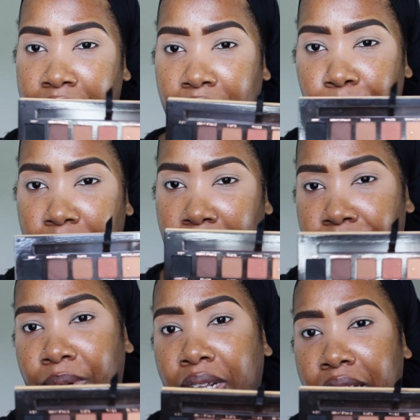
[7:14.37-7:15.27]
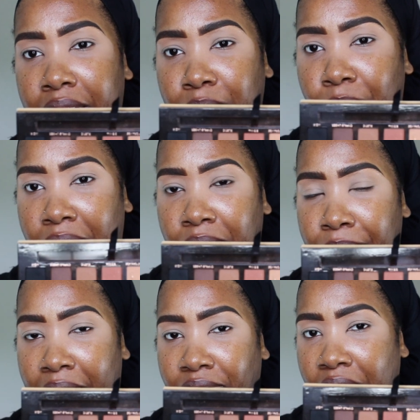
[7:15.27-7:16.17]
This specifically is probably
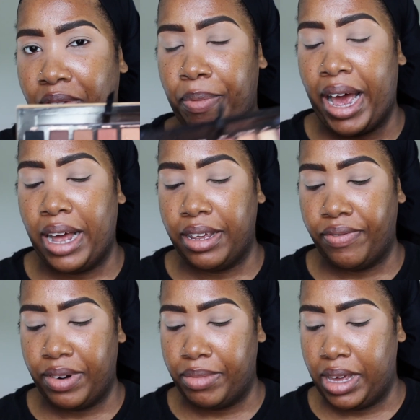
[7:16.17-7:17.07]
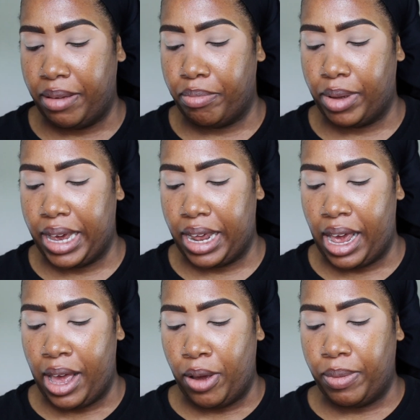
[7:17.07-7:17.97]
my favorite palette from them, but
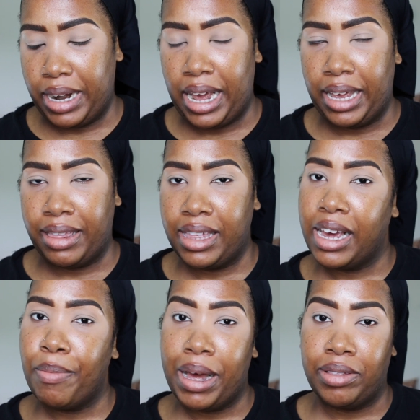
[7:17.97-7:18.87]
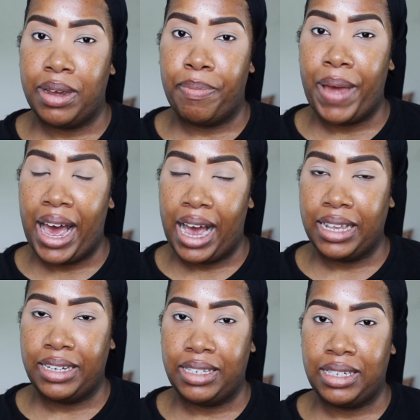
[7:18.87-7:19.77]
when I think about their
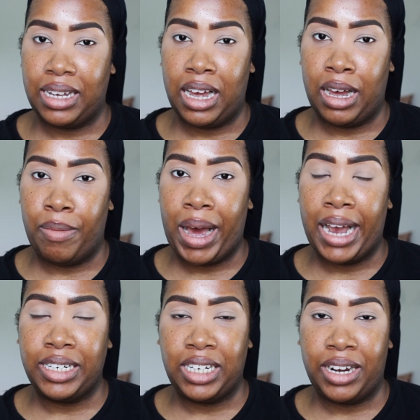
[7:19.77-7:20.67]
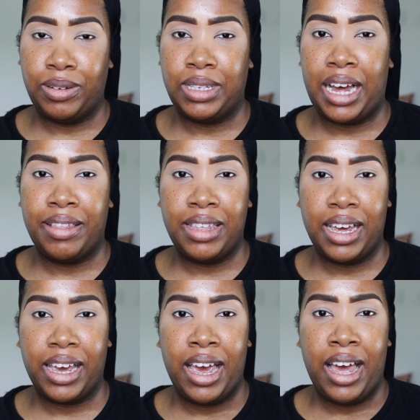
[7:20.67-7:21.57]
palettes, eyeshadows, I
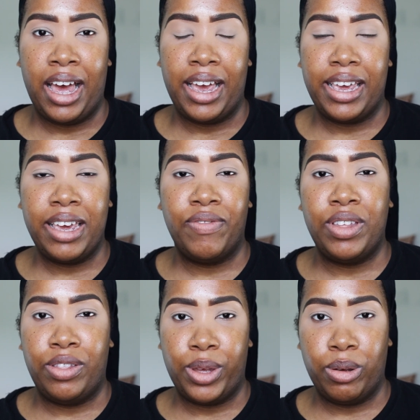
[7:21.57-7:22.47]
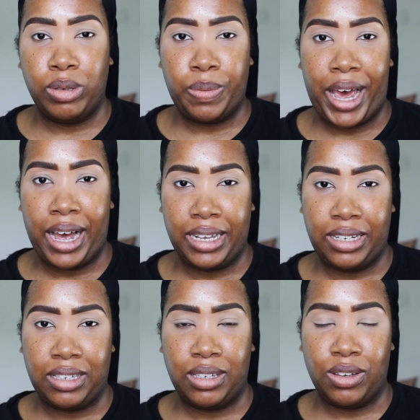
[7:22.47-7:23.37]
think even those
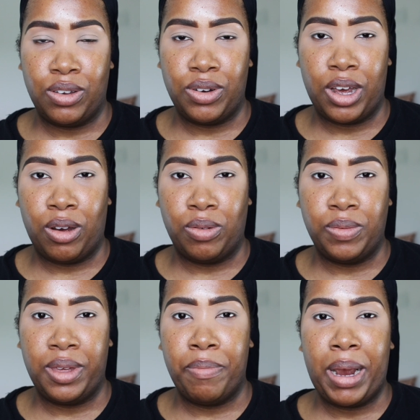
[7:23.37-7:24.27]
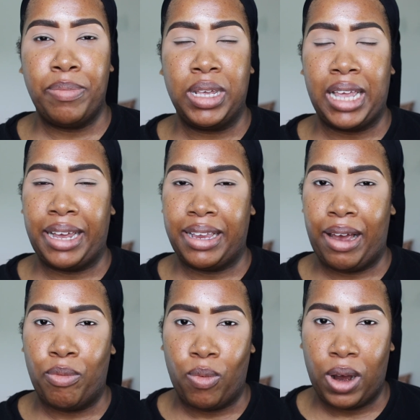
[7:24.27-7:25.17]
palettes, you know, there might be like
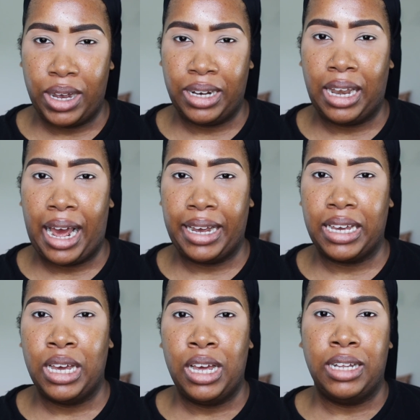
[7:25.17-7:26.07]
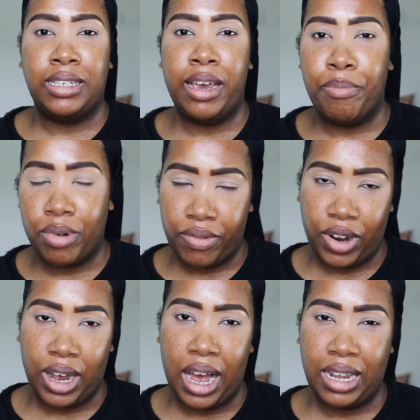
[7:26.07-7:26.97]
that one like
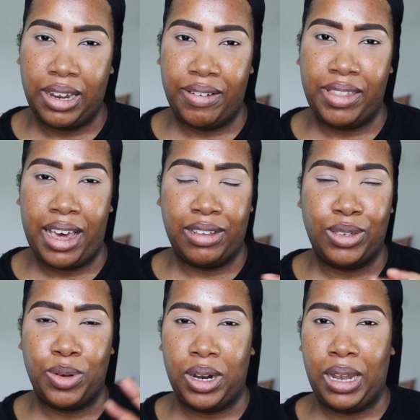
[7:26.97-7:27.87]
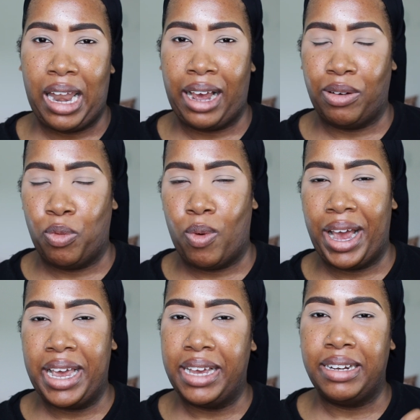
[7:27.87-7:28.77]
tempera color, that sort of like
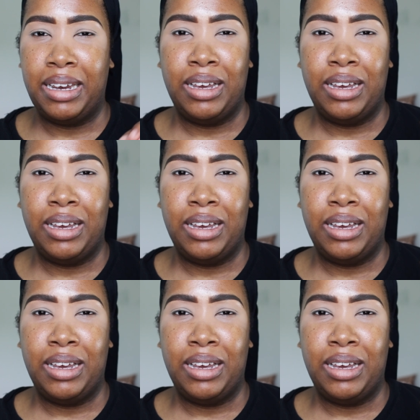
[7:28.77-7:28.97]
white,